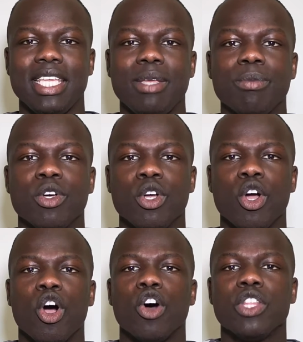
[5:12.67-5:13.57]
team
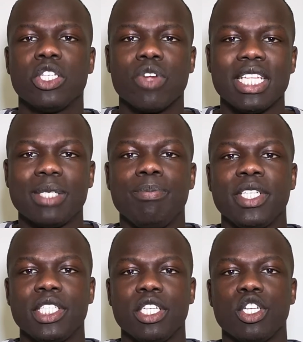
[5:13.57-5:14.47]
on the
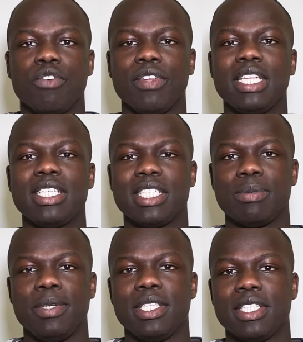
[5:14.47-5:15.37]
transmission of
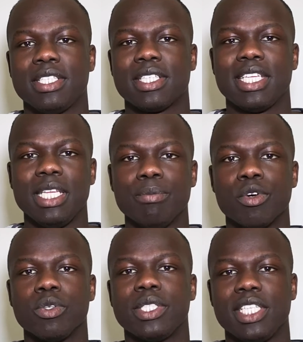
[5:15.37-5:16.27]
interspecies
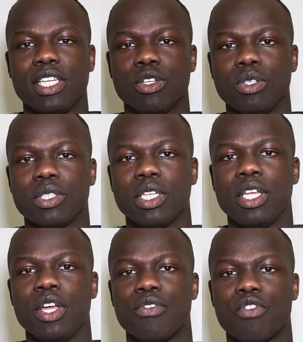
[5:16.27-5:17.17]
chemo signals
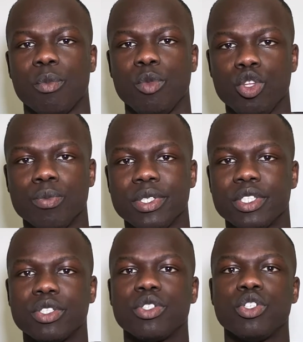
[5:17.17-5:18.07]
from
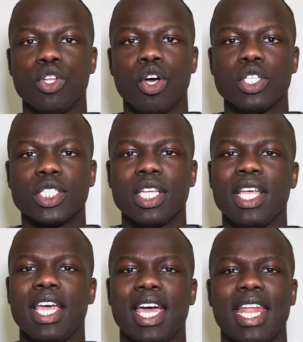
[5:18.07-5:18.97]
humans to dogs,
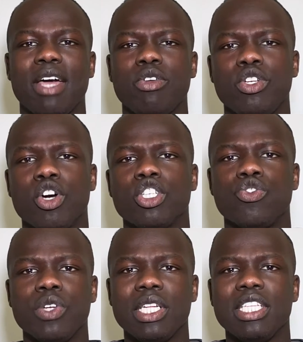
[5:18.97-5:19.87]
and how do
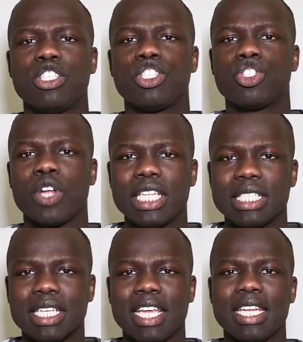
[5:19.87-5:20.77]
dogs really
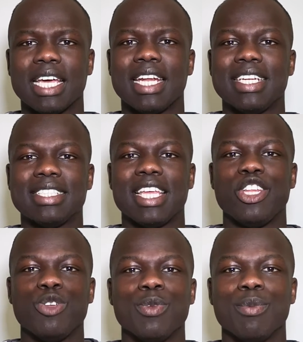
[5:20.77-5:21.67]
translate and
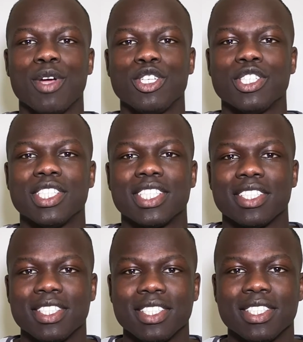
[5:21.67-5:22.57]
understand human emotions.
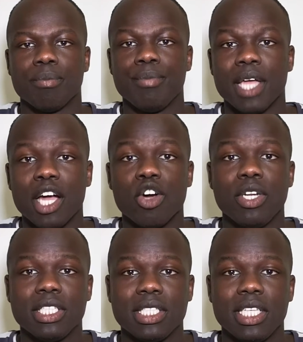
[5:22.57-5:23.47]

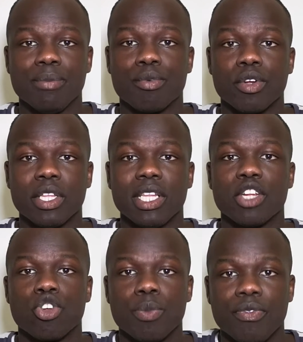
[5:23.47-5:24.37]
Biagio and his team brought
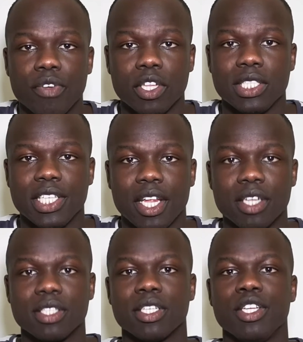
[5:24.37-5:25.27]
in a group of
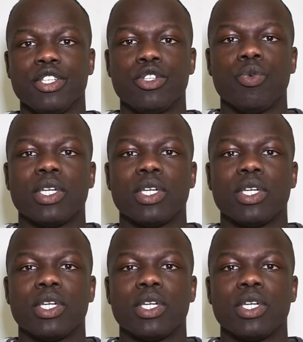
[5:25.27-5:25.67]
volunteers to